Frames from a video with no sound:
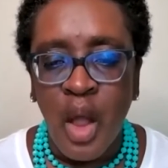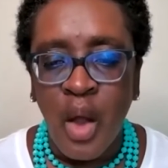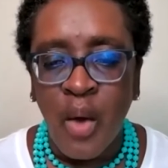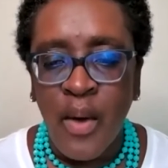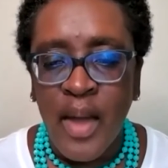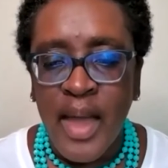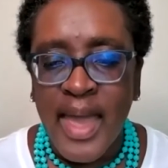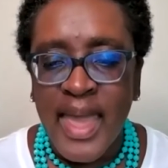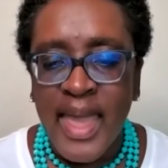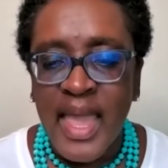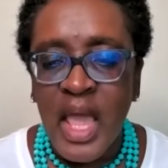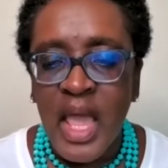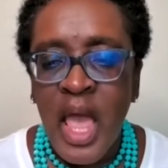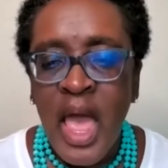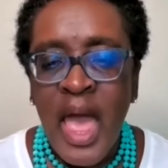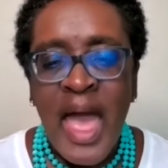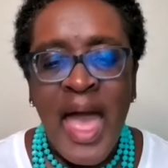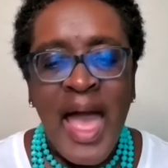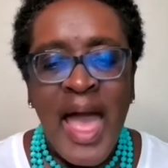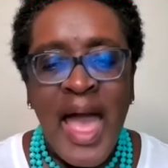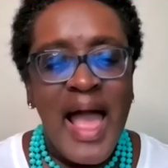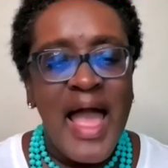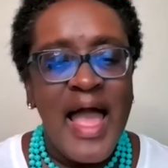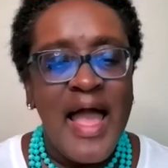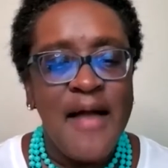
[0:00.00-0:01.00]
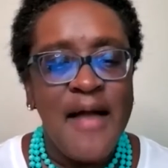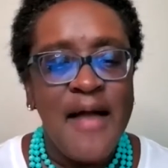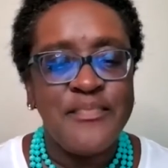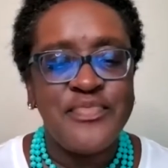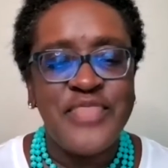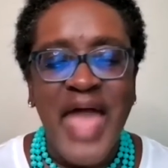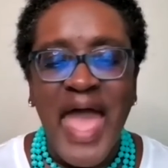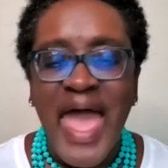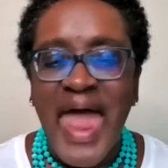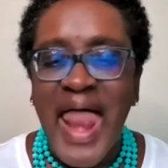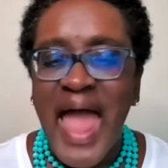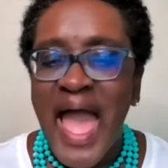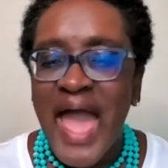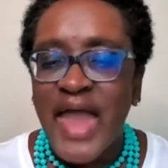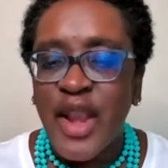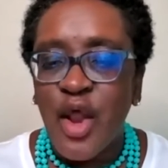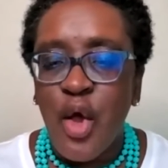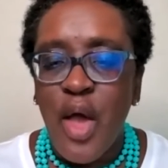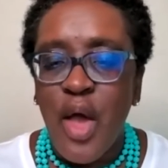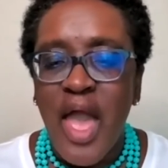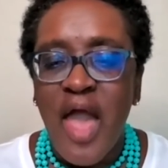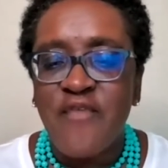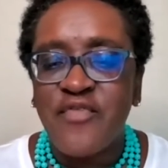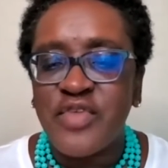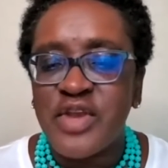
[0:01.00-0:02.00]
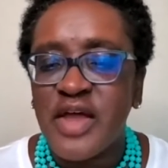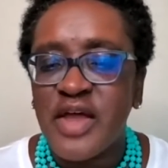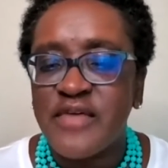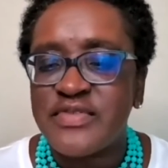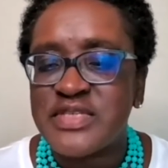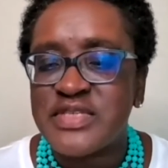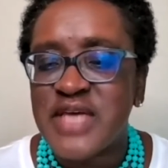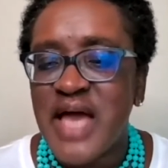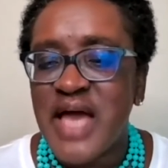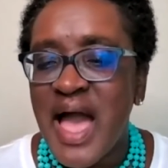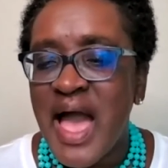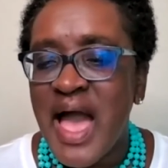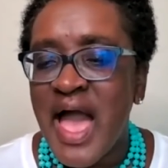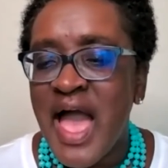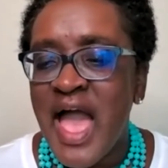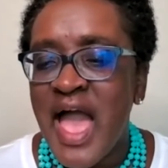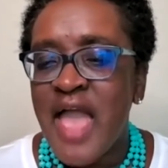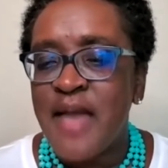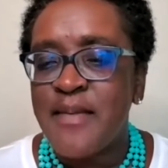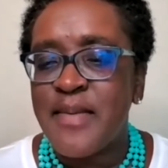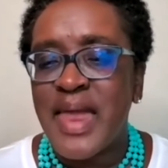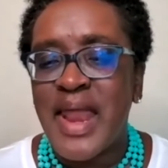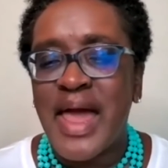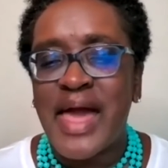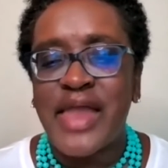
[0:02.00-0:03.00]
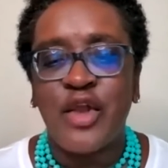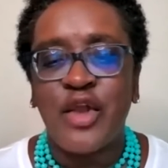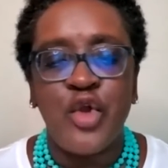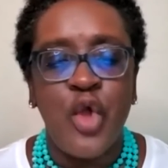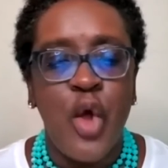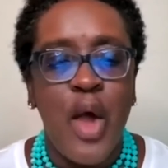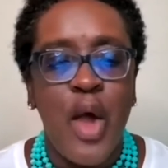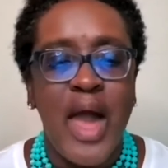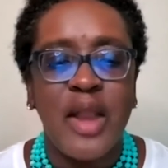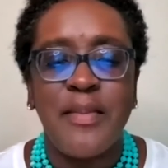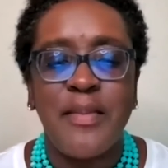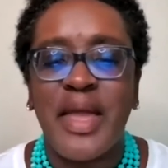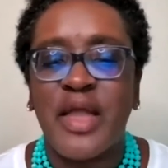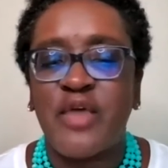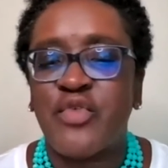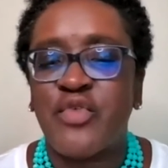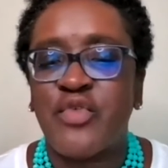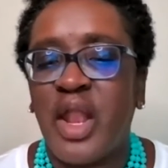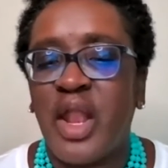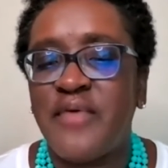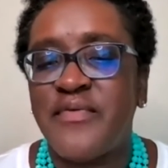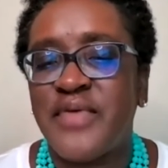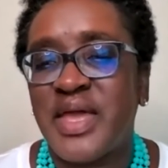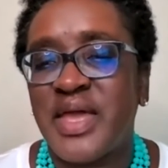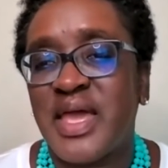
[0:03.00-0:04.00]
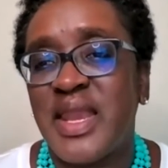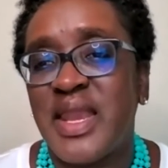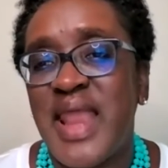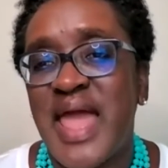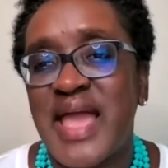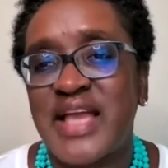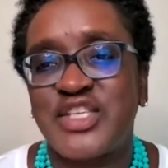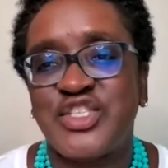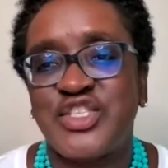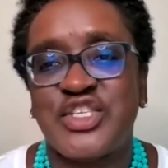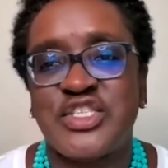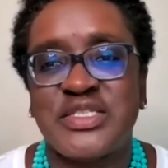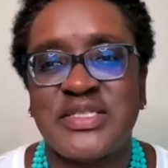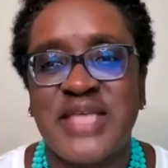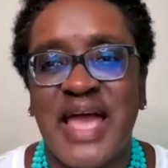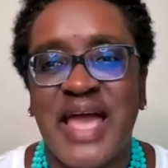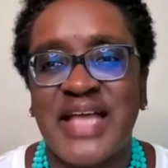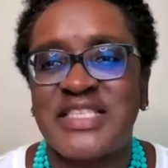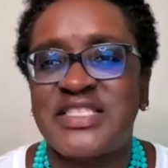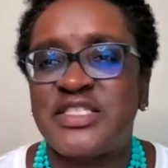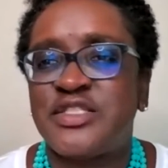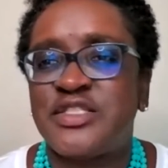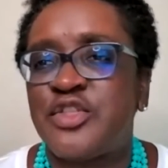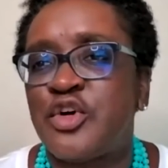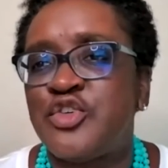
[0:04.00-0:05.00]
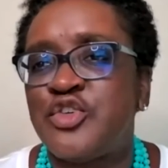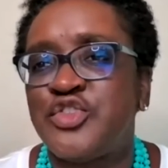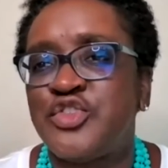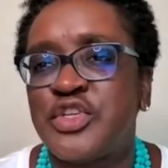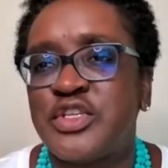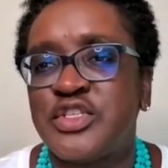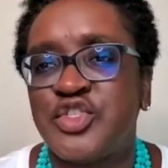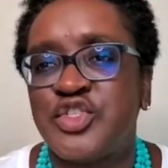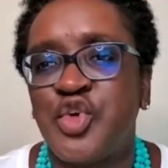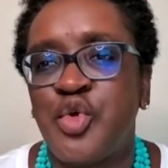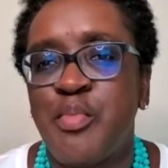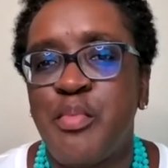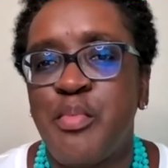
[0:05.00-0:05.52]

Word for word: All right. Um, that I don't have enough time and I don't know how to make relevant connections. That's those are the